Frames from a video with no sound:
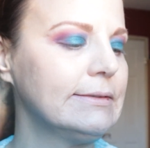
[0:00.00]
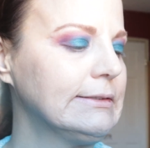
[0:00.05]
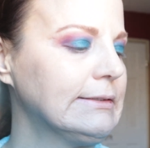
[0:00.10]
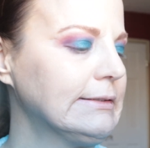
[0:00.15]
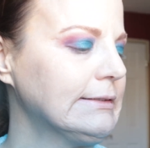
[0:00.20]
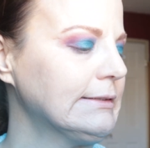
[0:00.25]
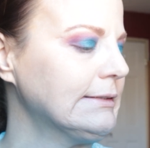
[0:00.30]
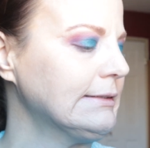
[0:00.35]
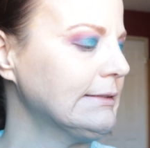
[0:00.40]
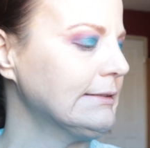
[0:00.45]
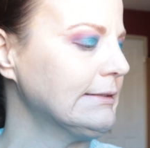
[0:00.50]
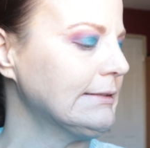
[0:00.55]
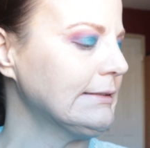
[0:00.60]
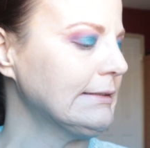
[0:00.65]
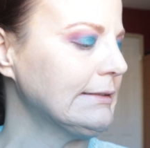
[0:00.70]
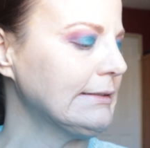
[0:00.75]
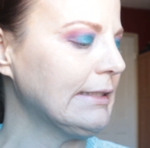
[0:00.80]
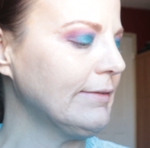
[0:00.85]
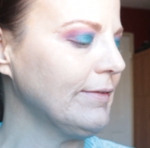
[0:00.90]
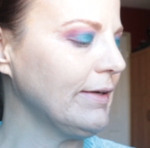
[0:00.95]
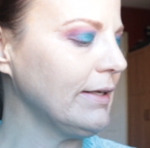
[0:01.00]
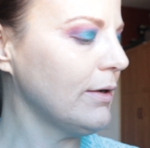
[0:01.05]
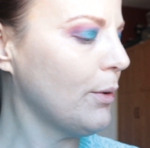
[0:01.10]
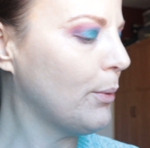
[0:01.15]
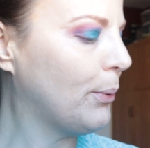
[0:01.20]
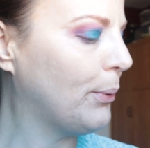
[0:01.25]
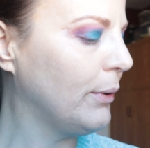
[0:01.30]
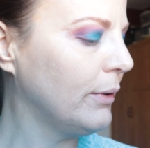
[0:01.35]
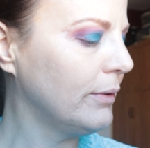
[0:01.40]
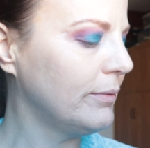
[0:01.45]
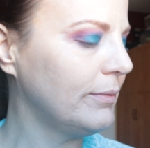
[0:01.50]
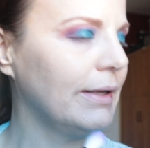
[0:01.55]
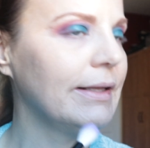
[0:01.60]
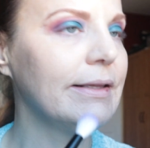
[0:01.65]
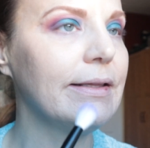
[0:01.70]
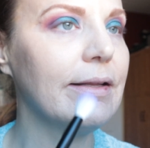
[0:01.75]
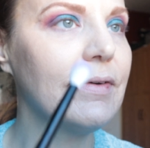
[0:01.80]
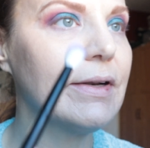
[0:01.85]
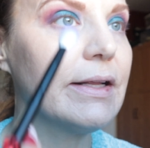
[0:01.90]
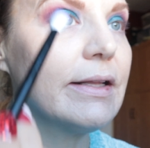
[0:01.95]
ooh, love it.
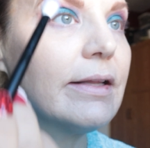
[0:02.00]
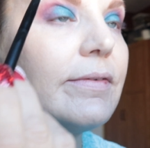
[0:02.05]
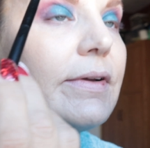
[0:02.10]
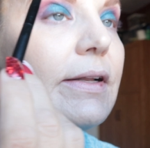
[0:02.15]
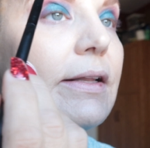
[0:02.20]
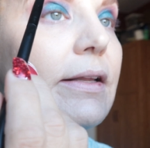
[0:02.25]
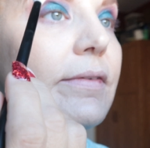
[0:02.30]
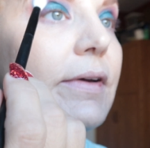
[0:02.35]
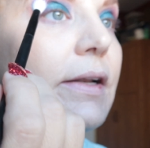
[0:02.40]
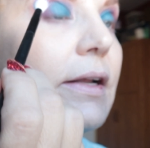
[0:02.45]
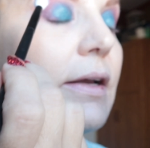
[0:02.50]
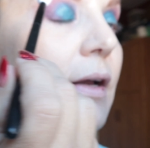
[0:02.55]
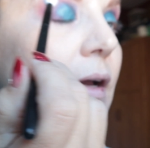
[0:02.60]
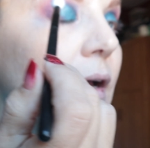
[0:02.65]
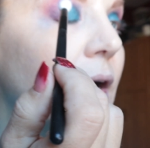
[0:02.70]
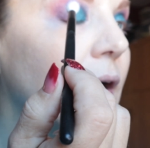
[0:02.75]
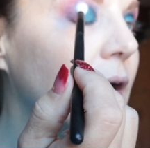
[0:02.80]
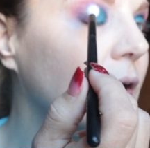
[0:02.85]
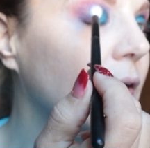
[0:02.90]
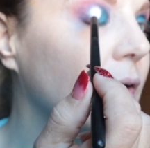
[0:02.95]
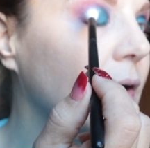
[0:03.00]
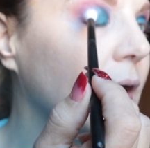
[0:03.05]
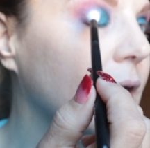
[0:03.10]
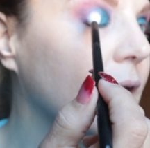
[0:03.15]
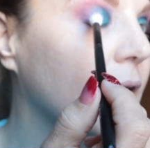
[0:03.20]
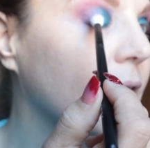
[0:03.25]
I love it. I love it. I love it. Okay,